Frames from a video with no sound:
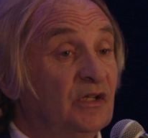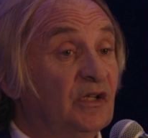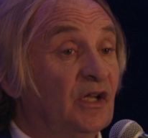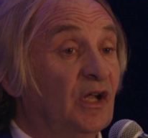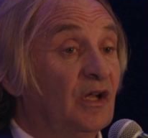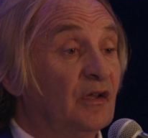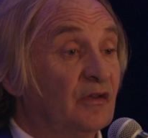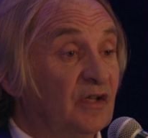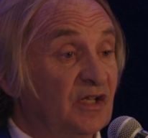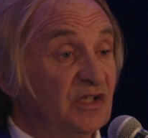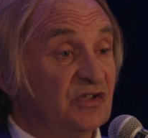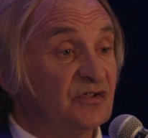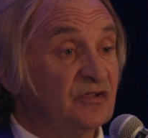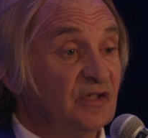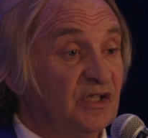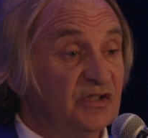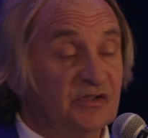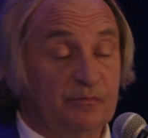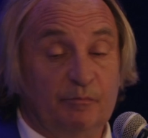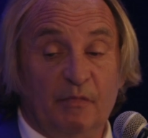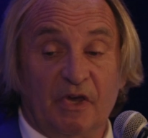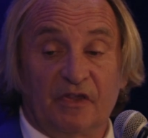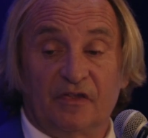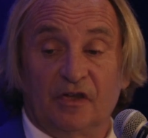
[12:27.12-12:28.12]
in that this,
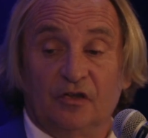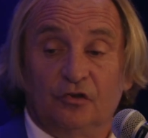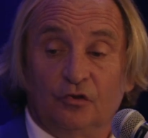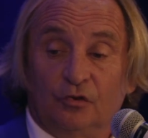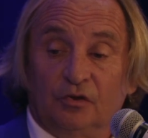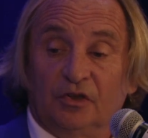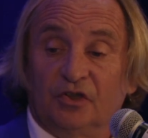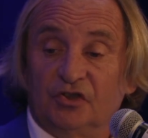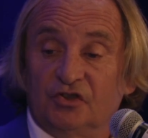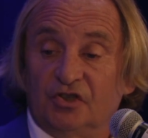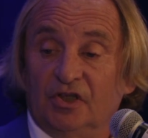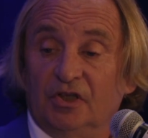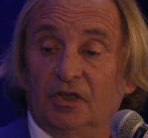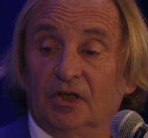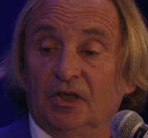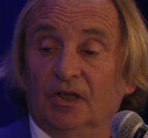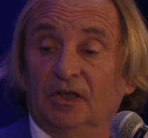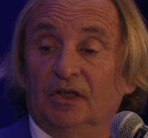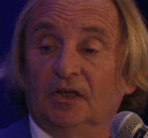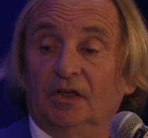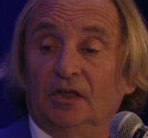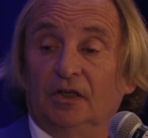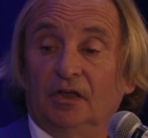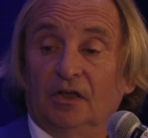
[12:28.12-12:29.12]
this methodology
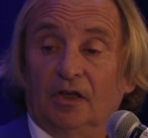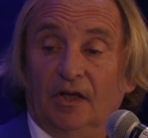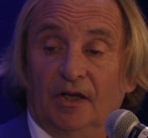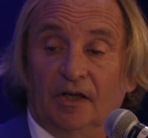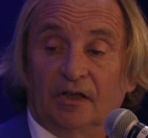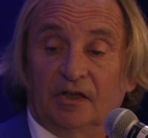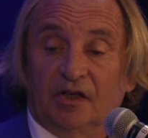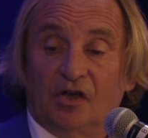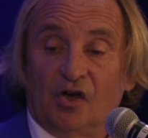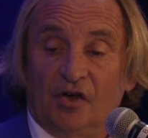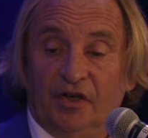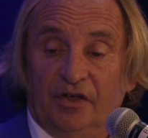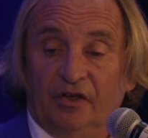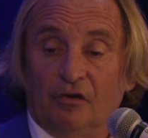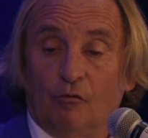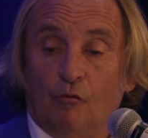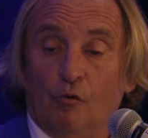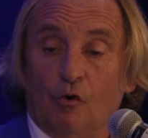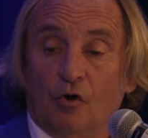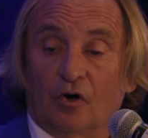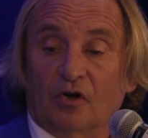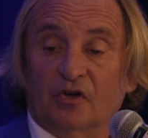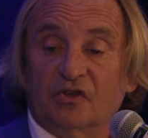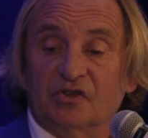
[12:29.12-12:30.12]
uh, kind of
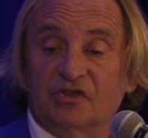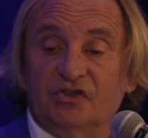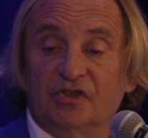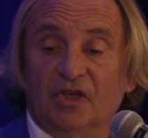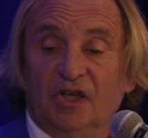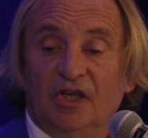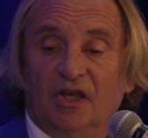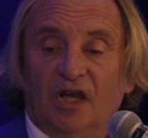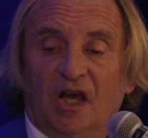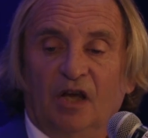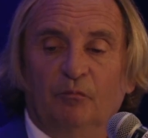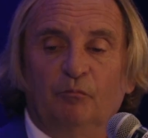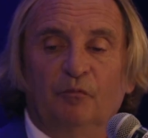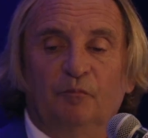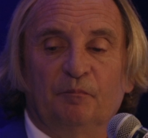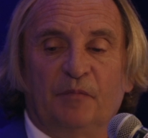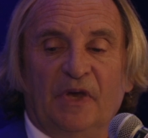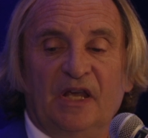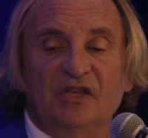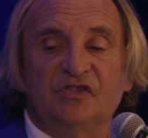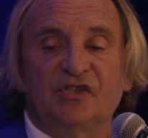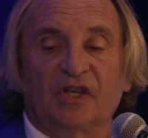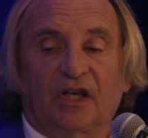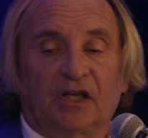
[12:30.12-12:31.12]
works. And
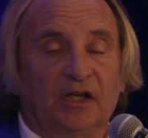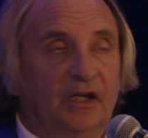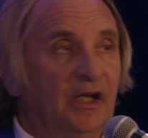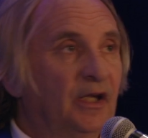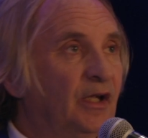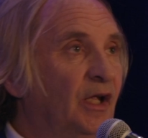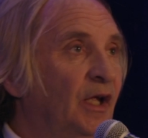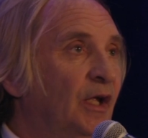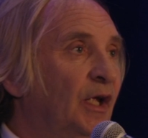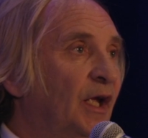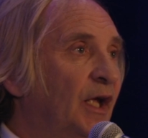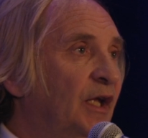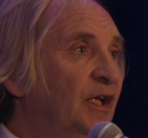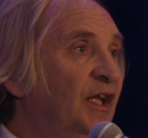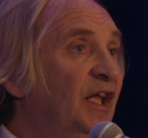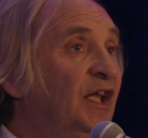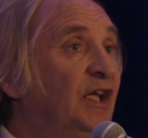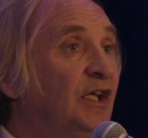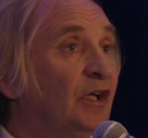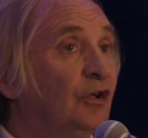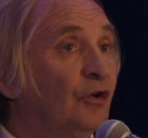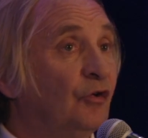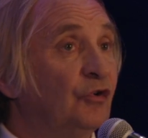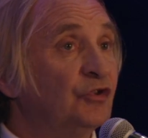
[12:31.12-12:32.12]
basically, in
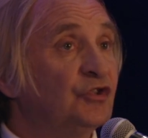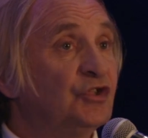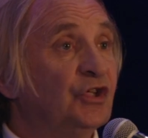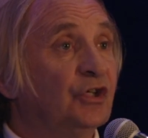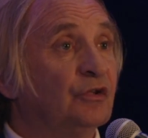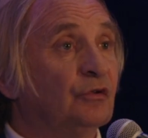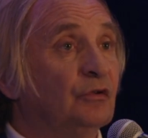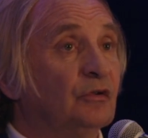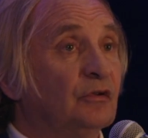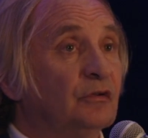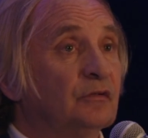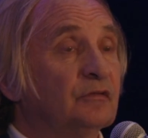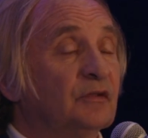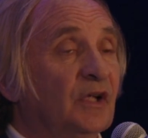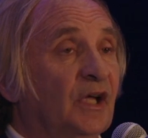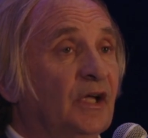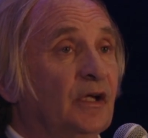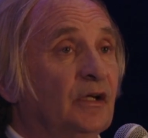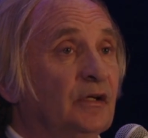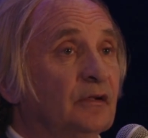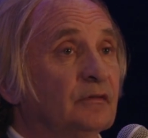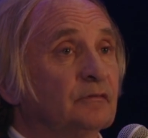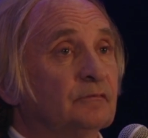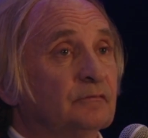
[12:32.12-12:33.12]
ecological
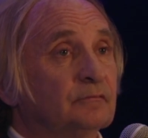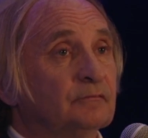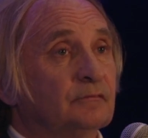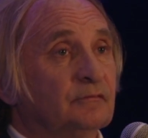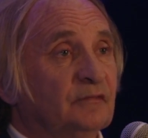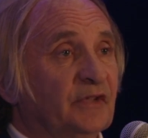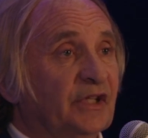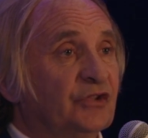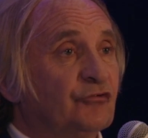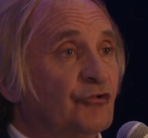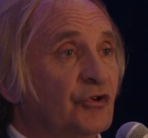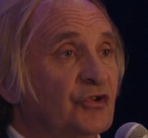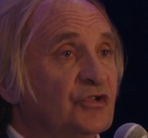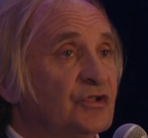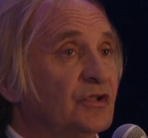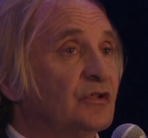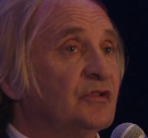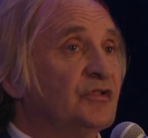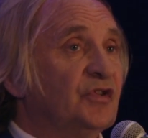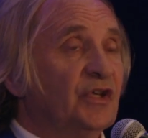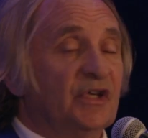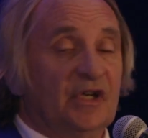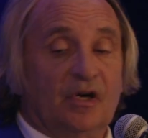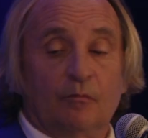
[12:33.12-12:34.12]
uh, literature
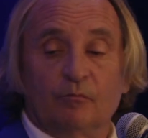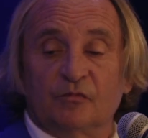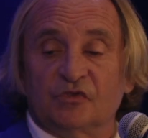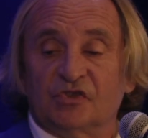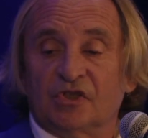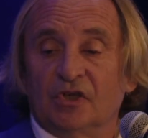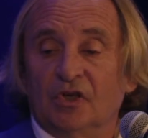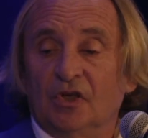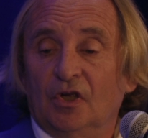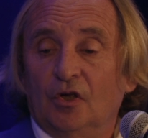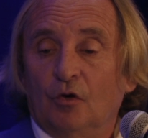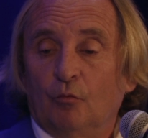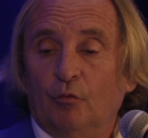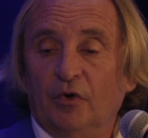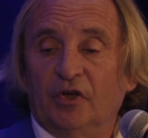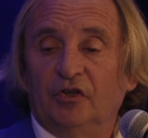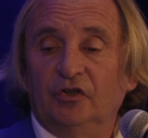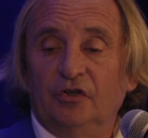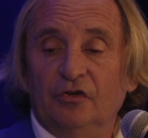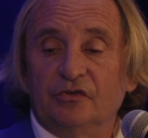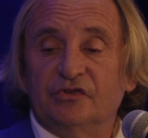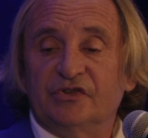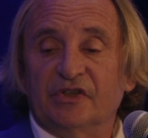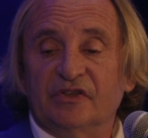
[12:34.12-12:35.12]
terms, we're
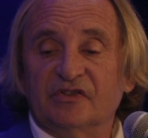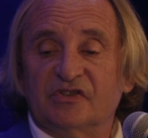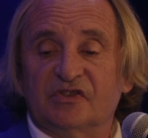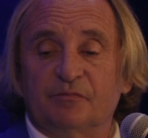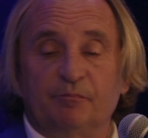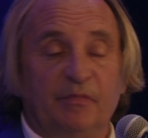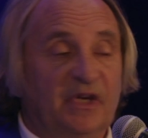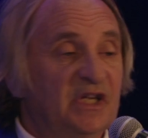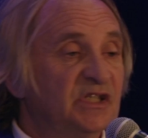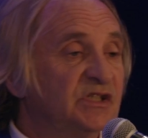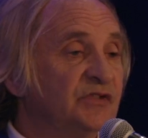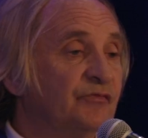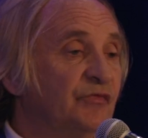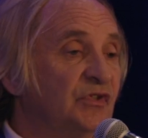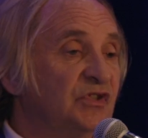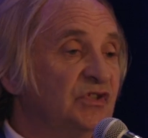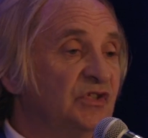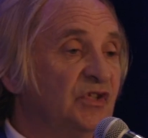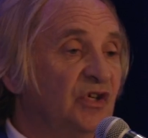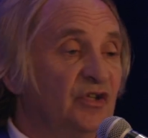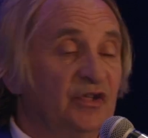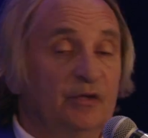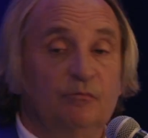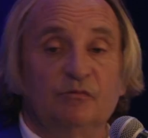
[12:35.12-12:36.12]
using space for
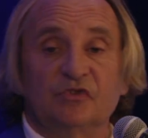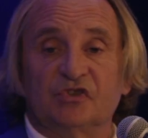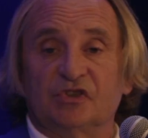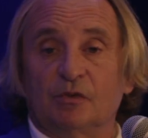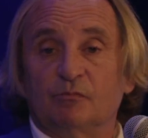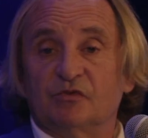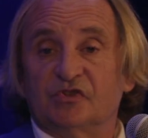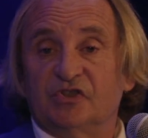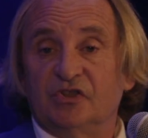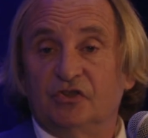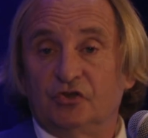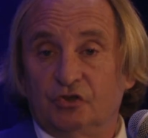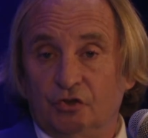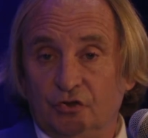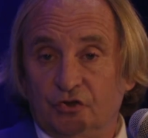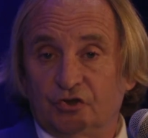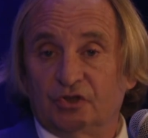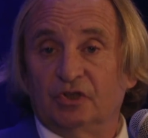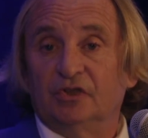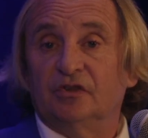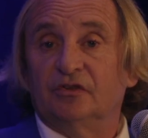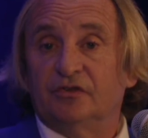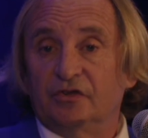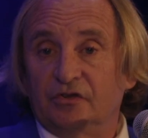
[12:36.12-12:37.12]
time
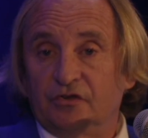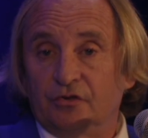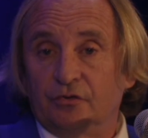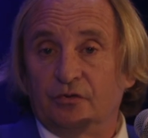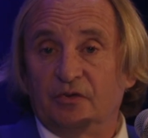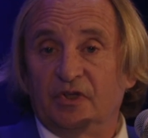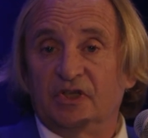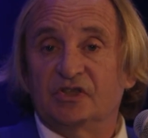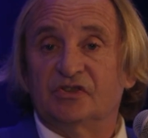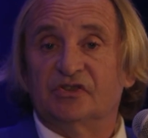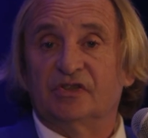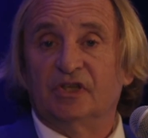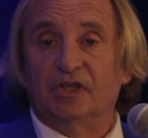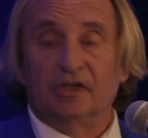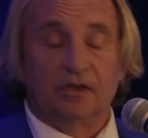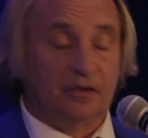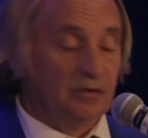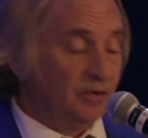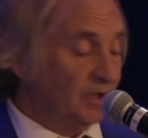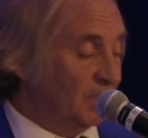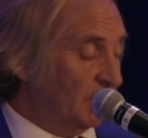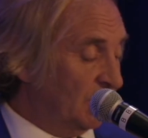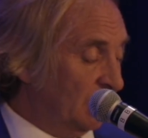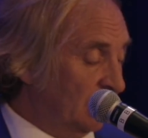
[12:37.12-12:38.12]
substitution to do this uh,
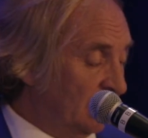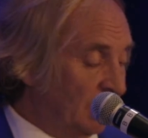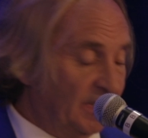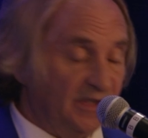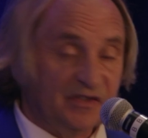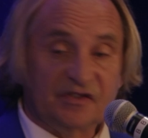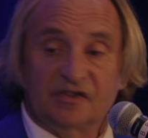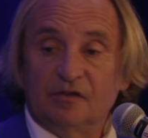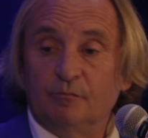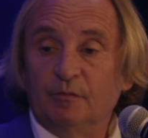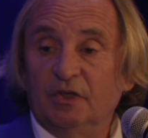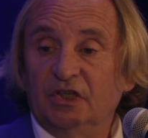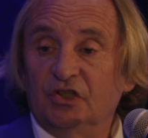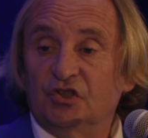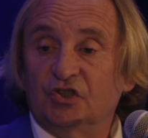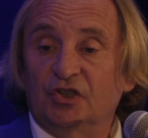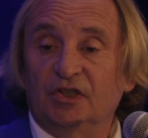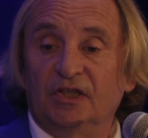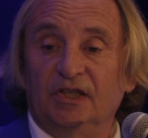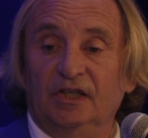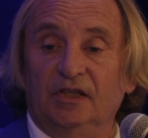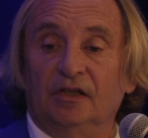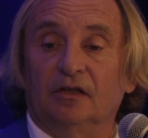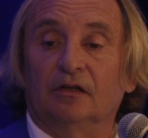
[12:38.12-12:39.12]

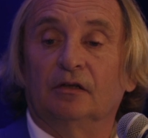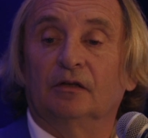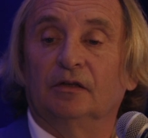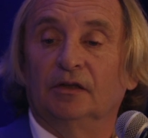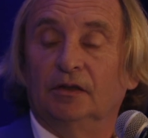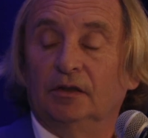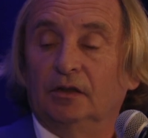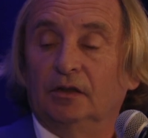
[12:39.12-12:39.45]
estimation here.